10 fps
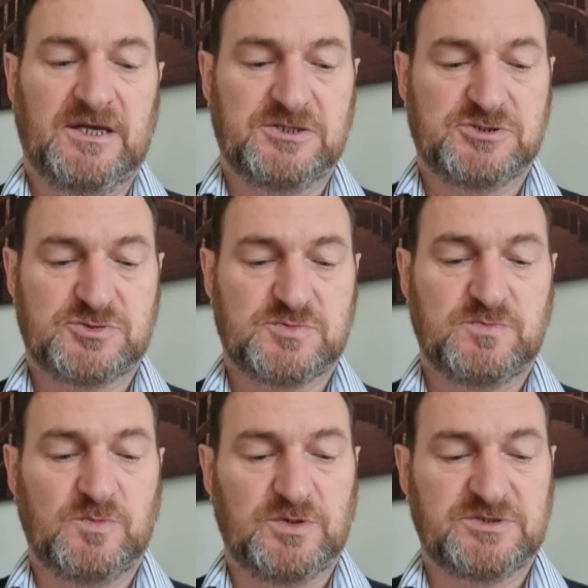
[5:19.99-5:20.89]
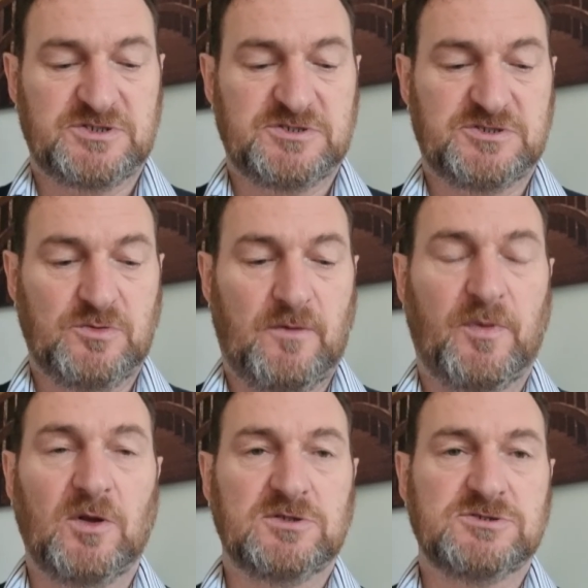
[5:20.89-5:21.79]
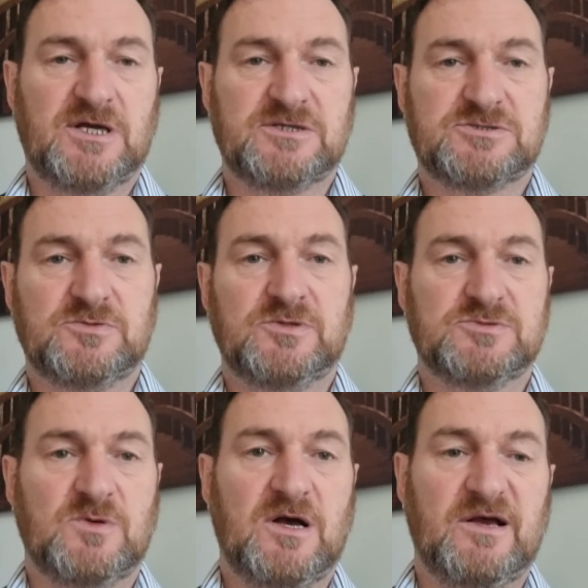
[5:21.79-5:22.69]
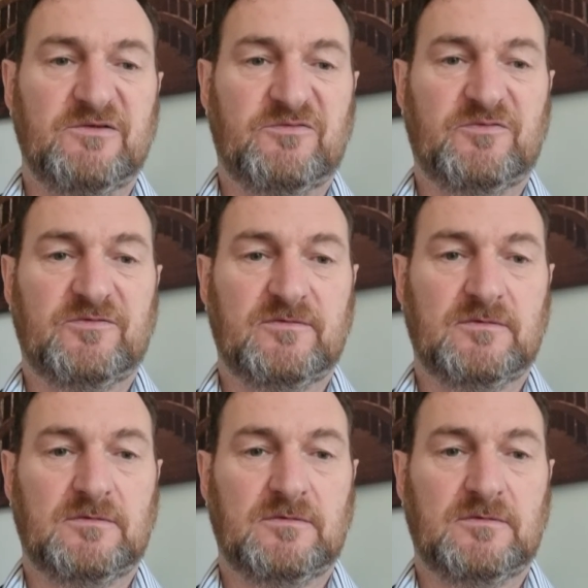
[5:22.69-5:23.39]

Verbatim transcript: he just wanted to apologise to his wife